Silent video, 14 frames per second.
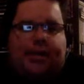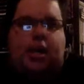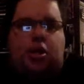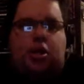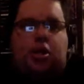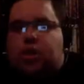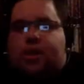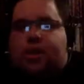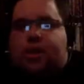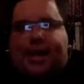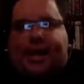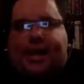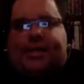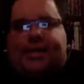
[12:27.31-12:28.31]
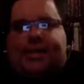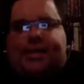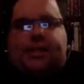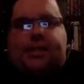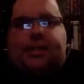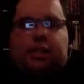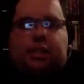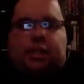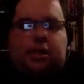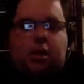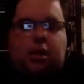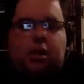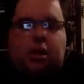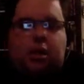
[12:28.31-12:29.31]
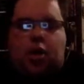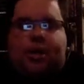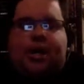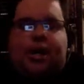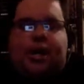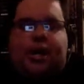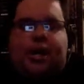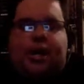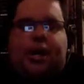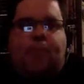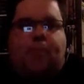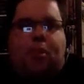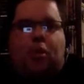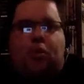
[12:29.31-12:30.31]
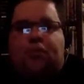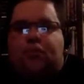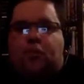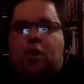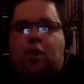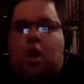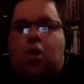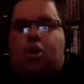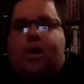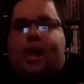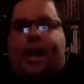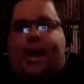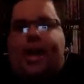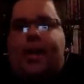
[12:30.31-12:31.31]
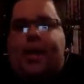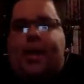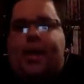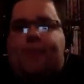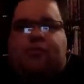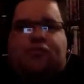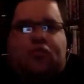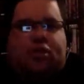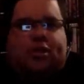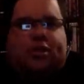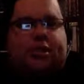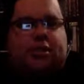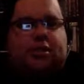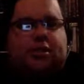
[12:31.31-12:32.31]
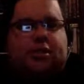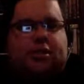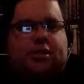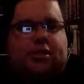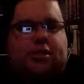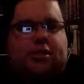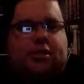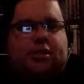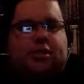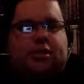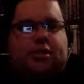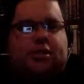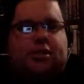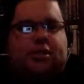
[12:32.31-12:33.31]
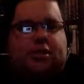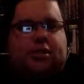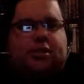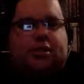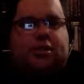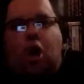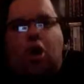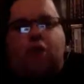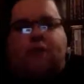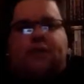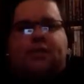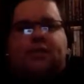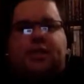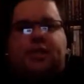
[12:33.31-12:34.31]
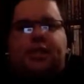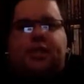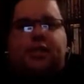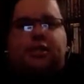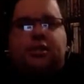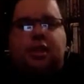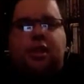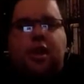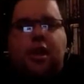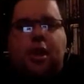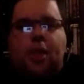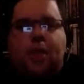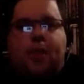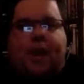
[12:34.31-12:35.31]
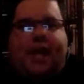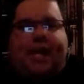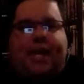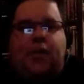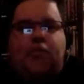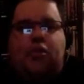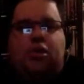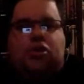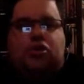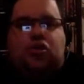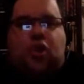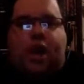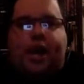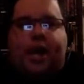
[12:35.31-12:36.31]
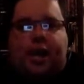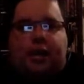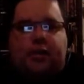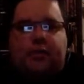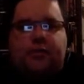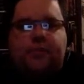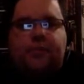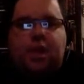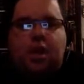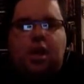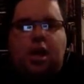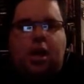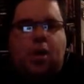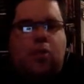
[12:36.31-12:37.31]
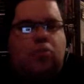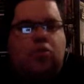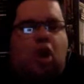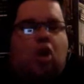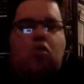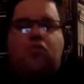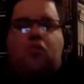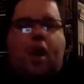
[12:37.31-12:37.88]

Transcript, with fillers: just look at ACDC. Look at airborne. For, look at airborne, for instance. They are huge overseas, but here in Australia, no nah.